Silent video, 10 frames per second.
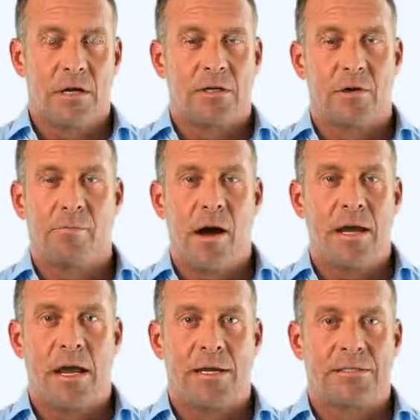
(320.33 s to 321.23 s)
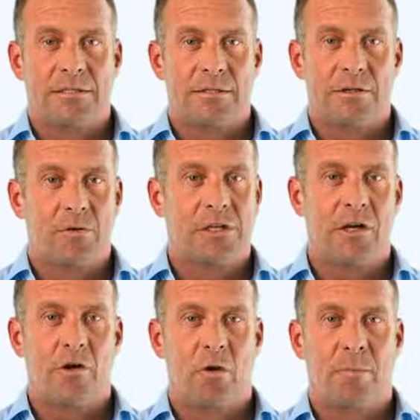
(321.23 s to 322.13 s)
So in my case, using
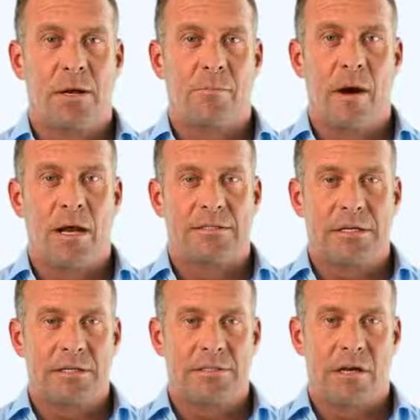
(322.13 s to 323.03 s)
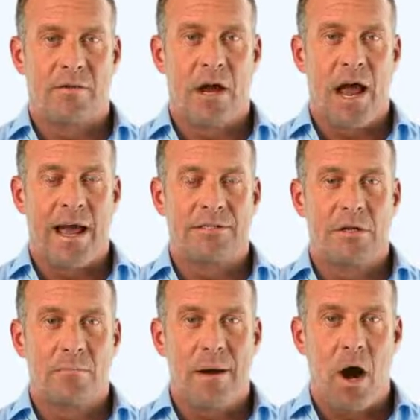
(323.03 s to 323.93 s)
the European PassKit server, I
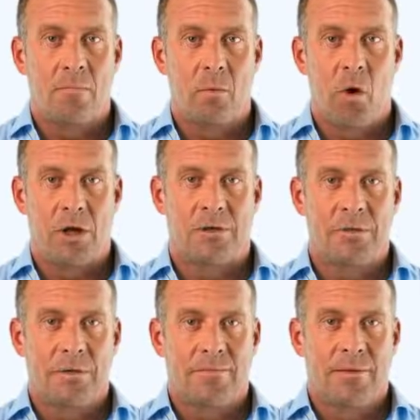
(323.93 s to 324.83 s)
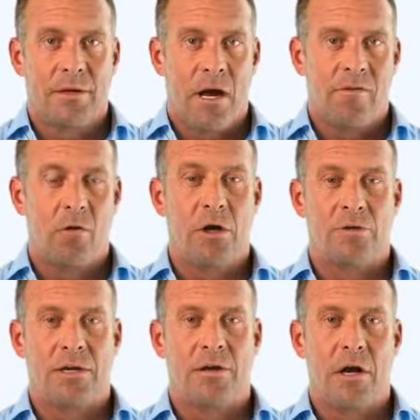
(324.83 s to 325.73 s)
enter pub1. If you're
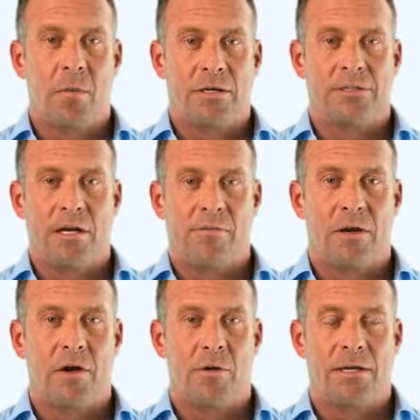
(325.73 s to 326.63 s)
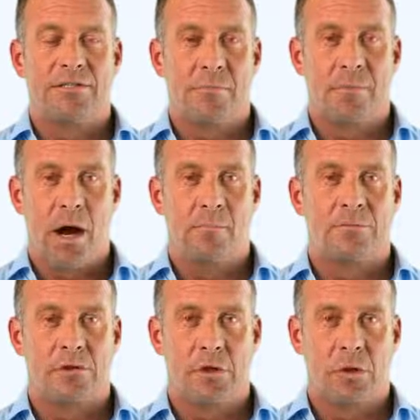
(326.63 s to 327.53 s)
using the US server, then you enter
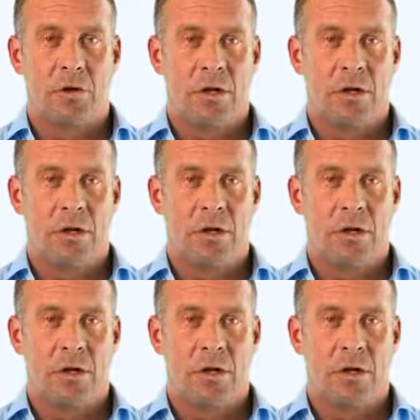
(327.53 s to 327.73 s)
pub2.